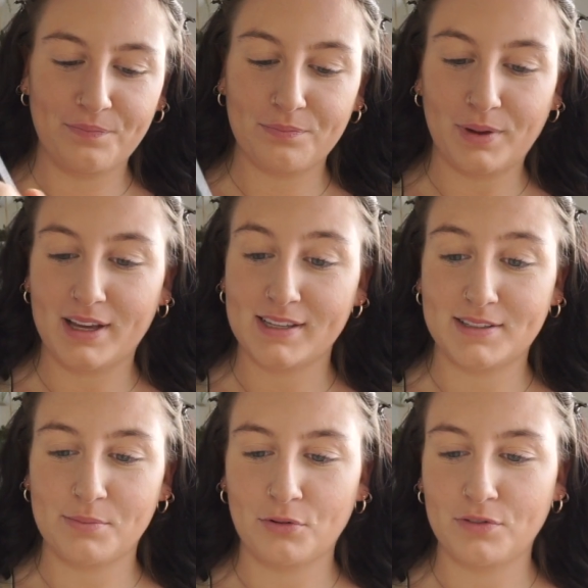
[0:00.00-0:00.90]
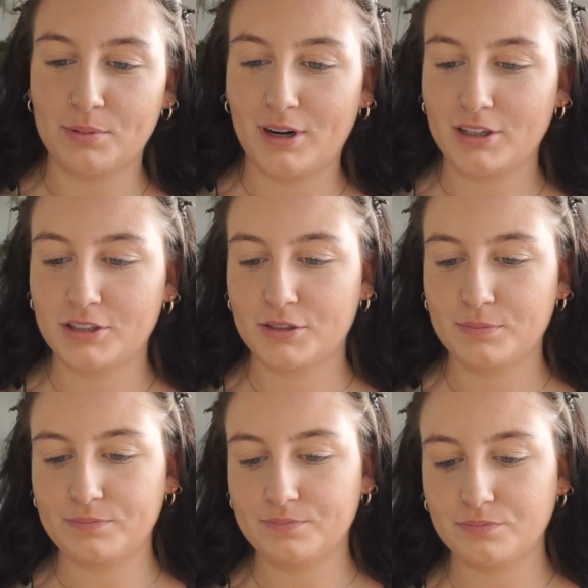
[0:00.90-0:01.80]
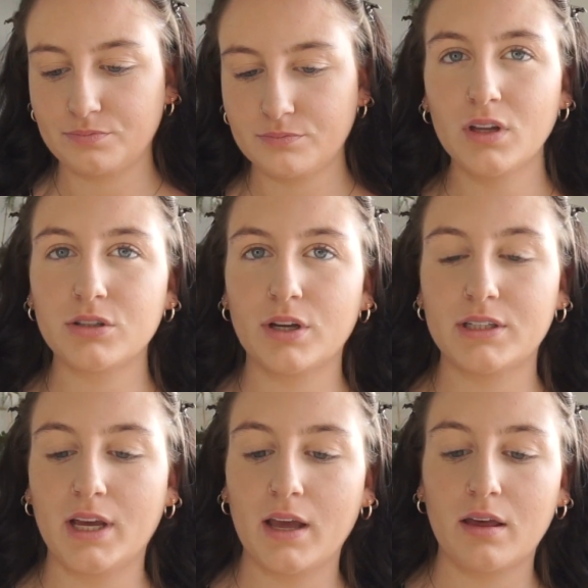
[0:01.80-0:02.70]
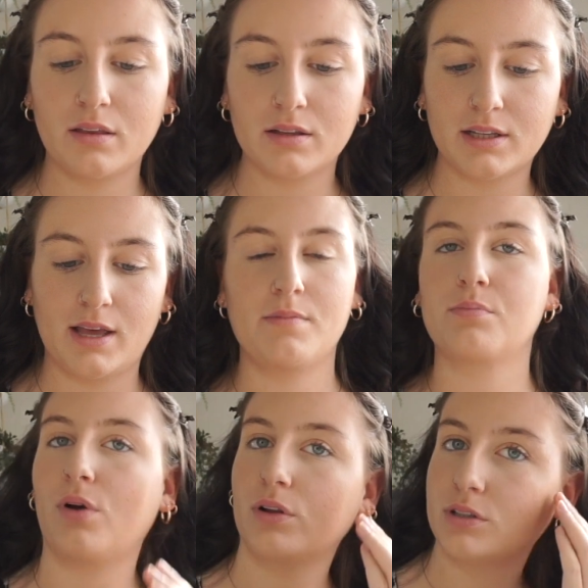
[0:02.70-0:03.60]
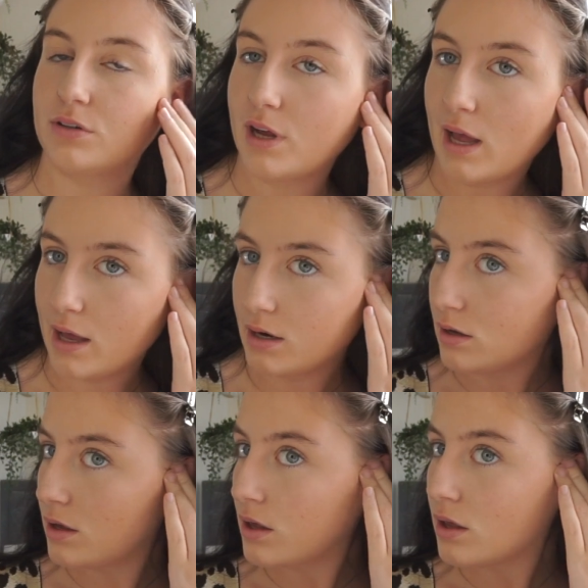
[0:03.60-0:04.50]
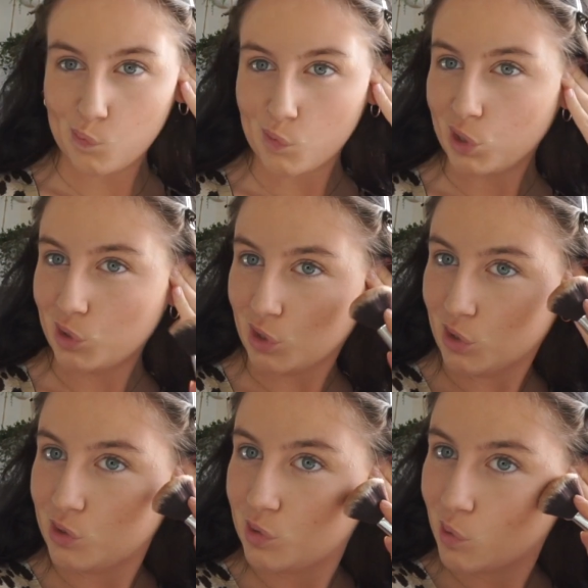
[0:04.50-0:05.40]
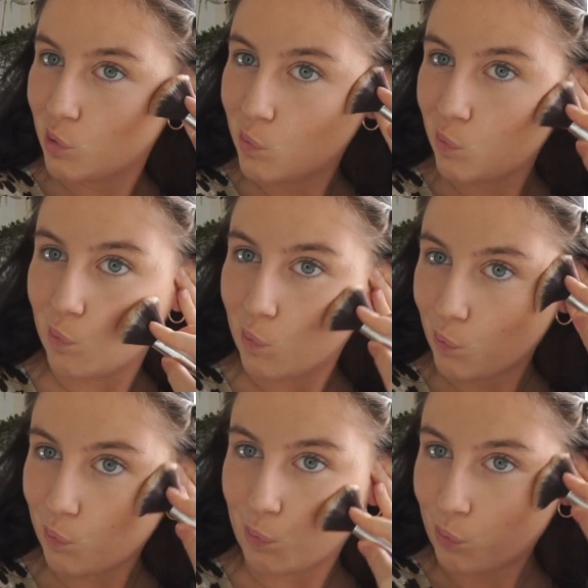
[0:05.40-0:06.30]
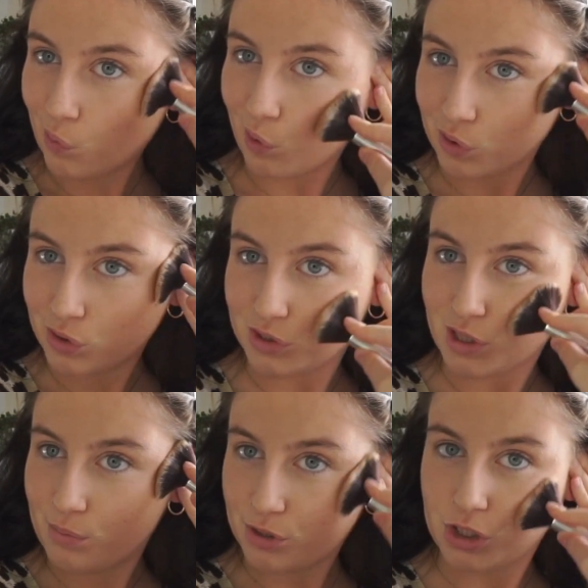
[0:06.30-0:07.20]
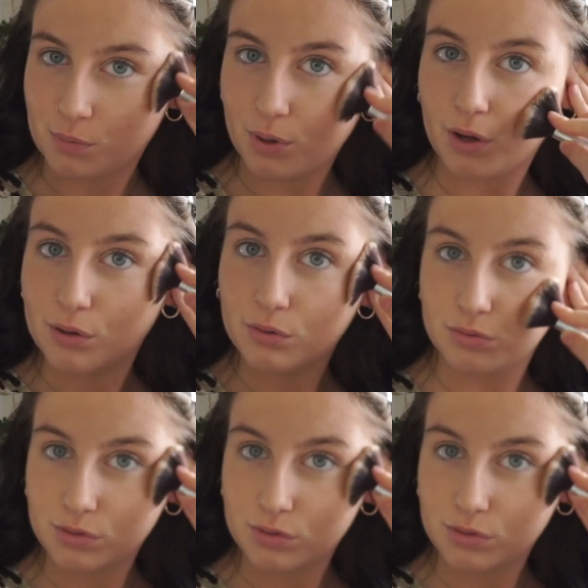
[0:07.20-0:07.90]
but it is a Morphe brush. So I take the same bronzer again and just bronze up the cheekbones.